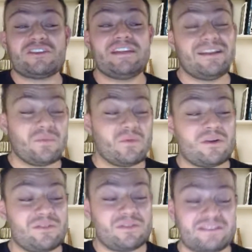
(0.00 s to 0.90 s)
one
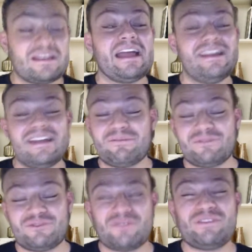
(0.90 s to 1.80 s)
of the things, I hadn't ever
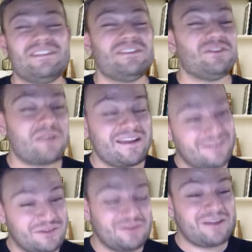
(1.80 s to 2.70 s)
driven in the UK
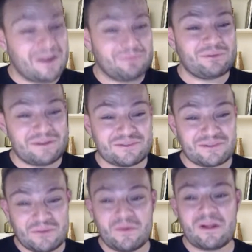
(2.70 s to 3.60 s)
until a couple of years
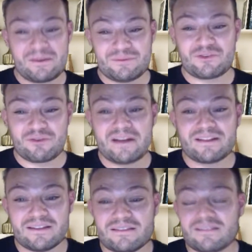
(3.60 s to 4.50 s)
ago while I was creating
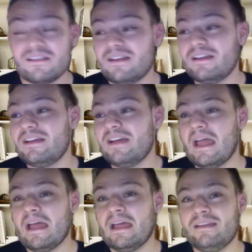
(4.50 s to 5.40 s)
this.
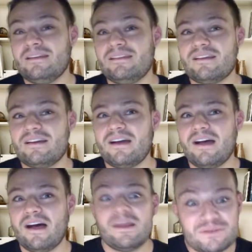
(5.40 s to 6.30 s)
And
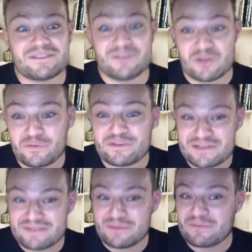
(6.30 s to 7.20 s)
I was nervous
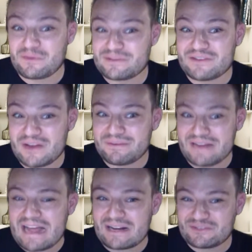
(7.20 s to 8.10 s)
for the first time to
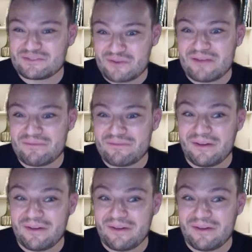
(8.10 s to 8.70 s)
actually drive on the